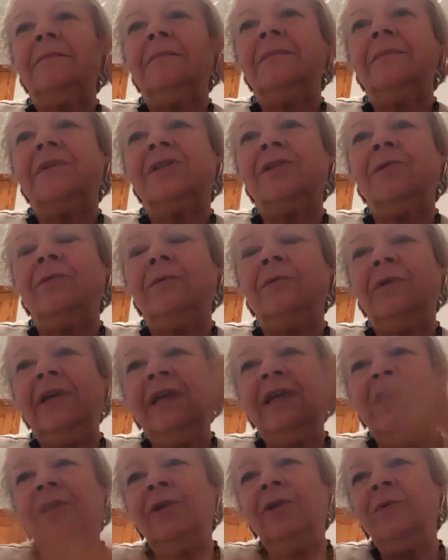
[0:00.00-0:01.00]
So
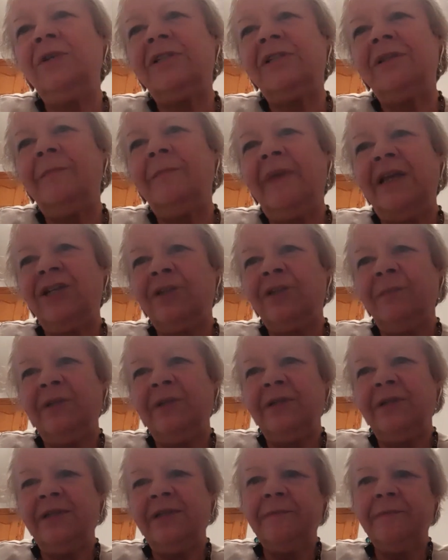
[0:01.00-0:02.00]
EQ is the
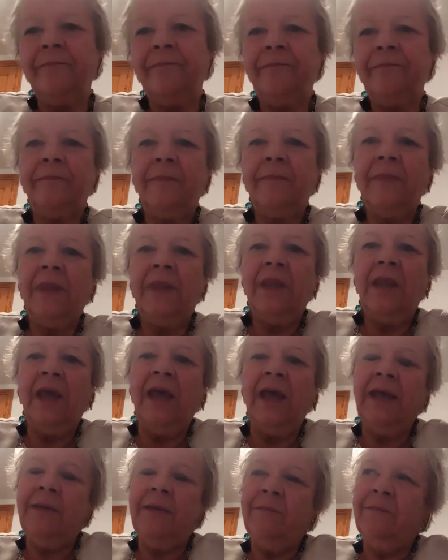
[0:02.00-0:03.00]
measurement.
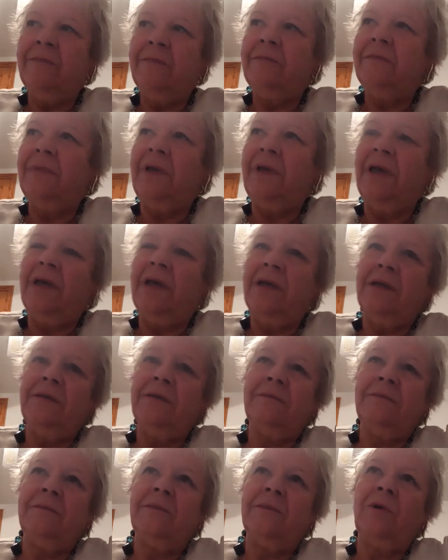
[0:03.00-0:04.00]
I'm
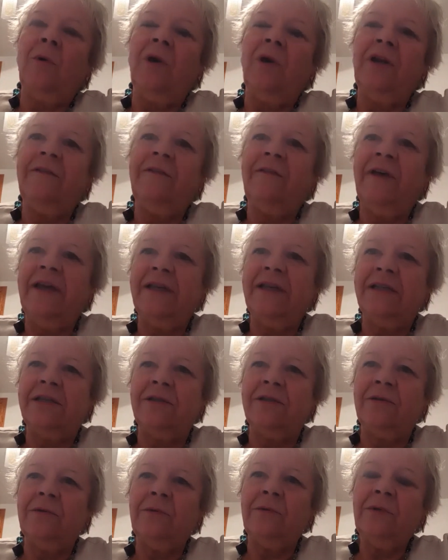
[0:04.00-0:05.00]
qualified
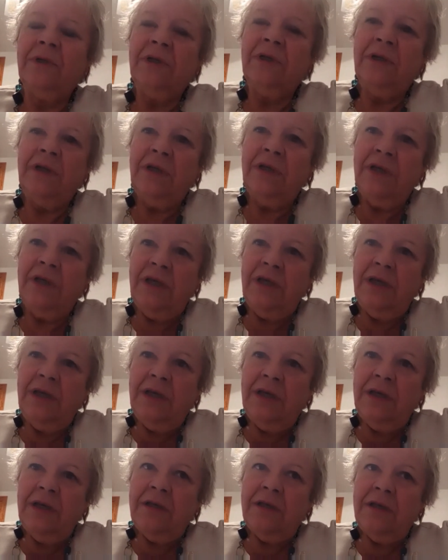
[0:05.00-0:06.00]
to
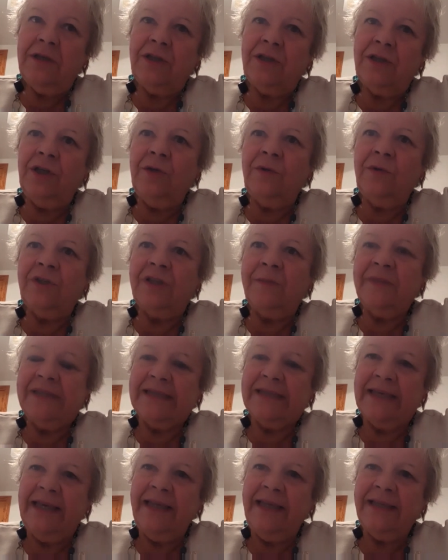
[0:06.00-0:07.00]
use the
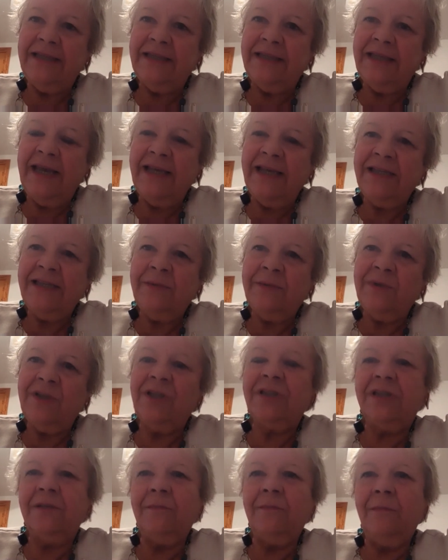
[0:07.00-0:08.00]
Mesquite test, which
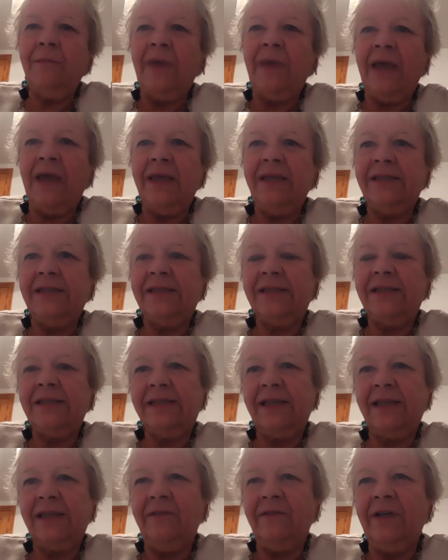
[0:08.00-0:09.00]
is the
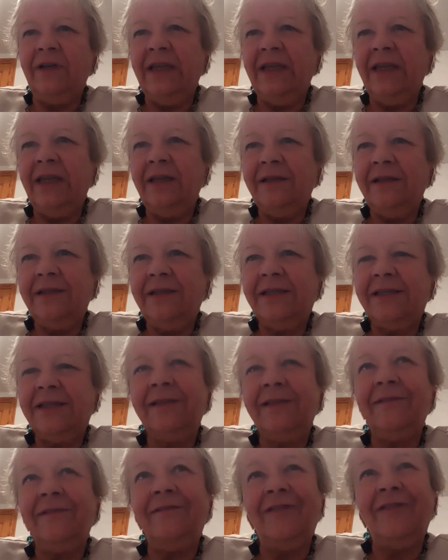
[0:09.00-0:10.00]

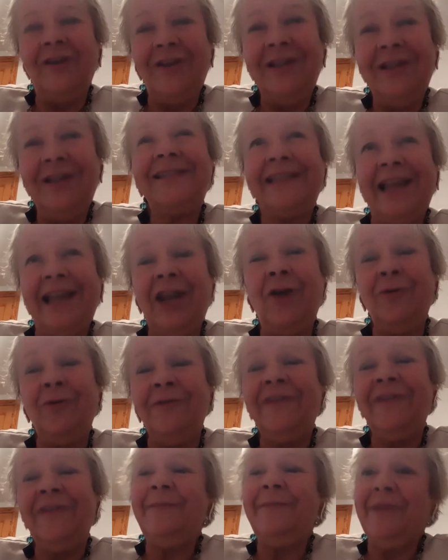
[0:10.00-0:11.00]

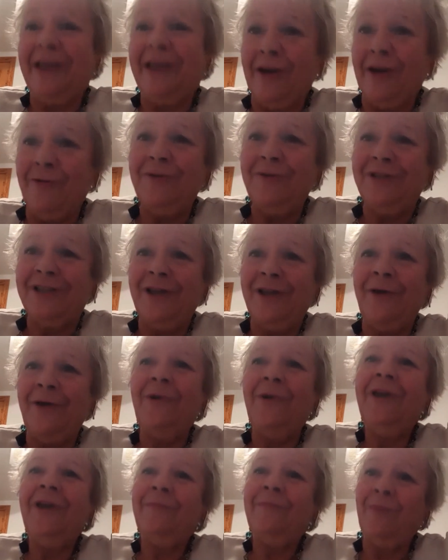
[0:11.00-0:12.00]
Myers-Salovey-Caruso
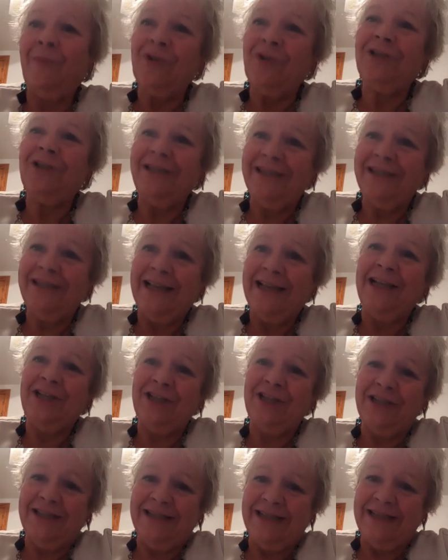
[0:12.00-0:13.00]
emotional
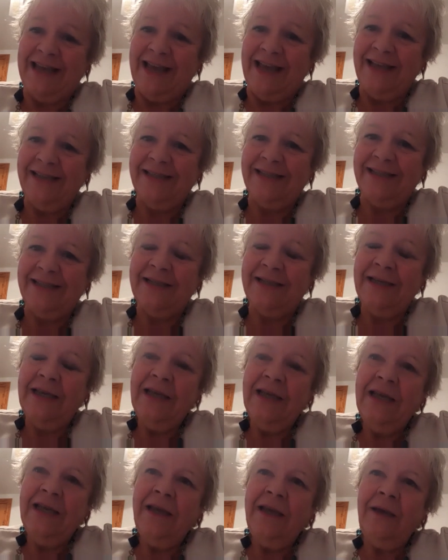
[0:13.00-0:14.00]
intelligence test.
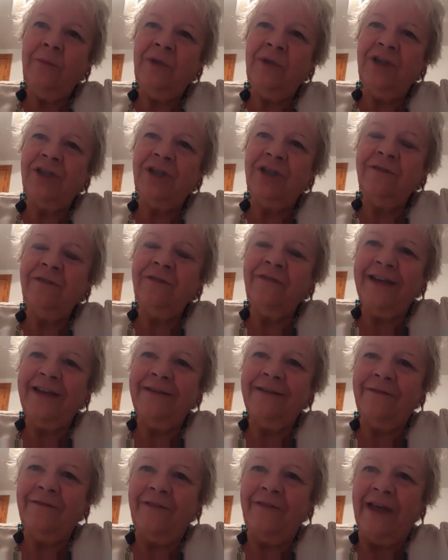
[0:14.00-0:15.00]
And we do find,
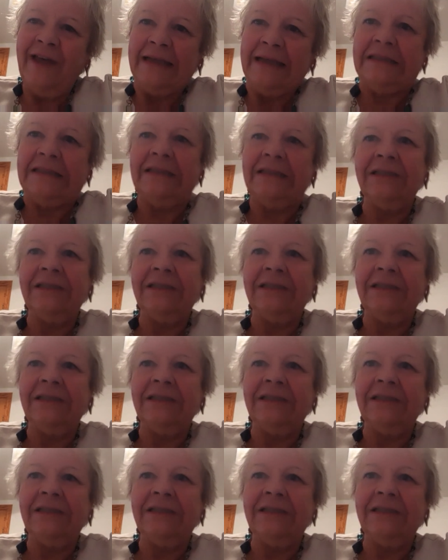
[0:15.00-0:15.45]
in fact,